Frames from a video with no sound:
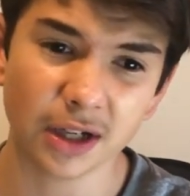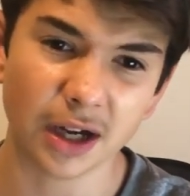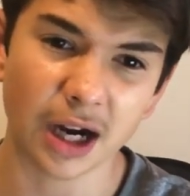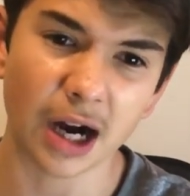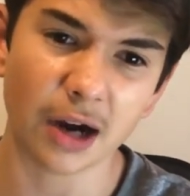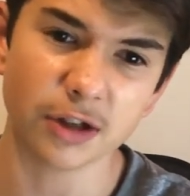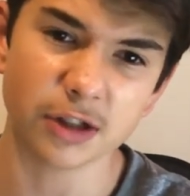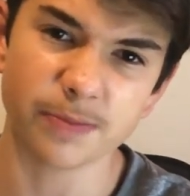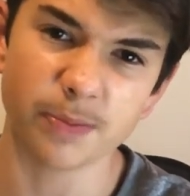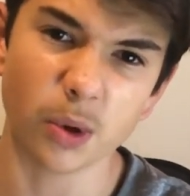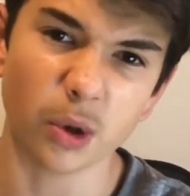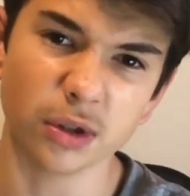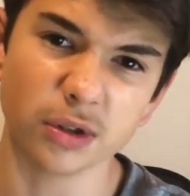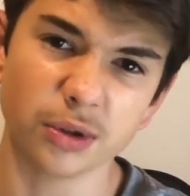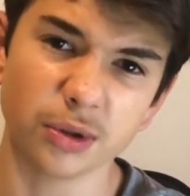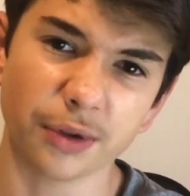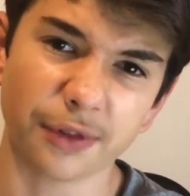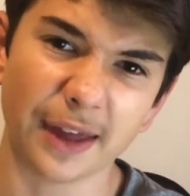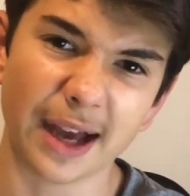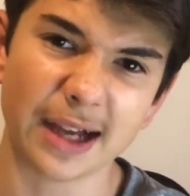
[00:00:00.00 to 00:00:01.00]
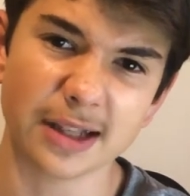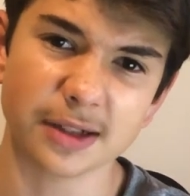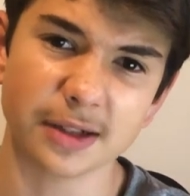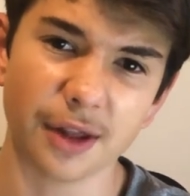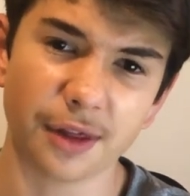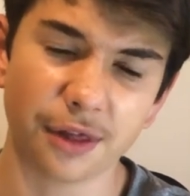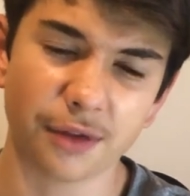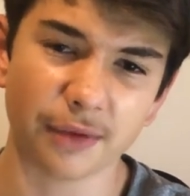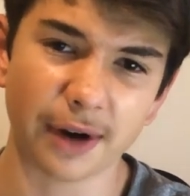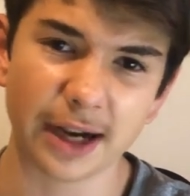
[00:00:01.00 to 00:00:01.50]
I was born
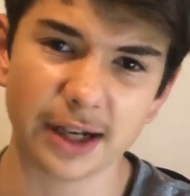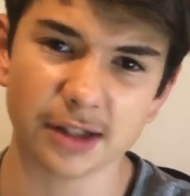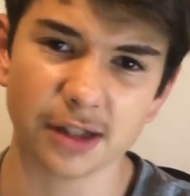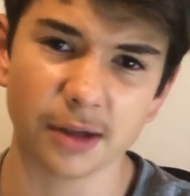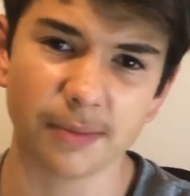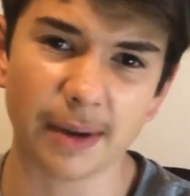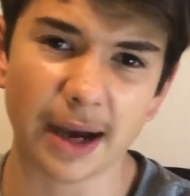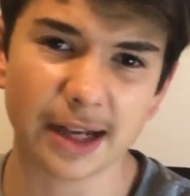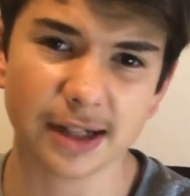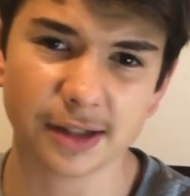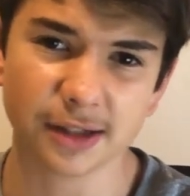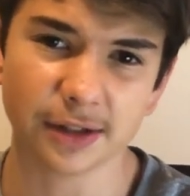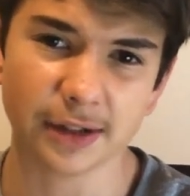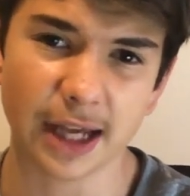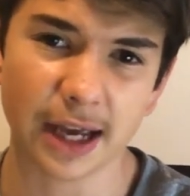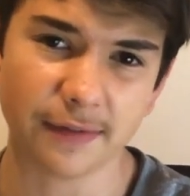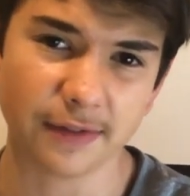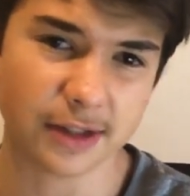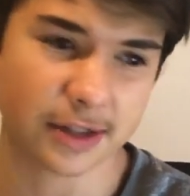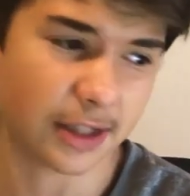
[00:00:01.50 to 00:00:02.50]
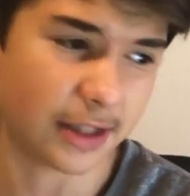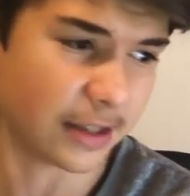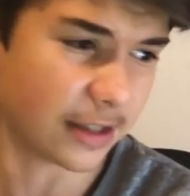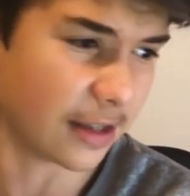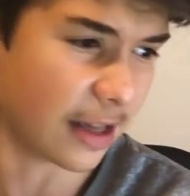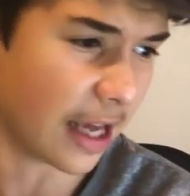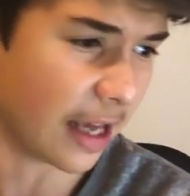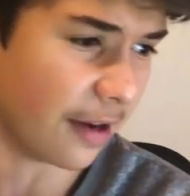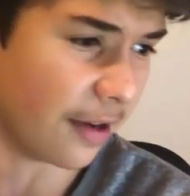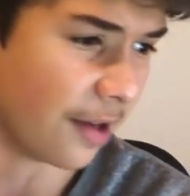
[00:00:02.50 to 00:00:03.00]
2003, so basically ever since
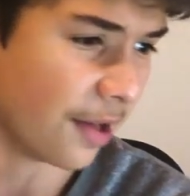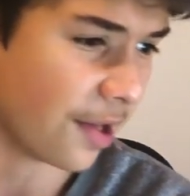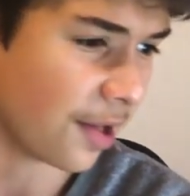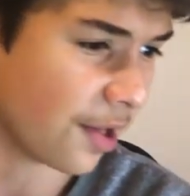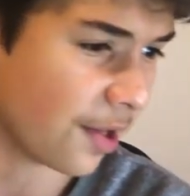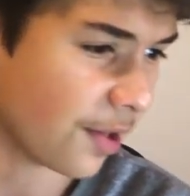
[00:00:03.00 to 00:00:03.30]
then.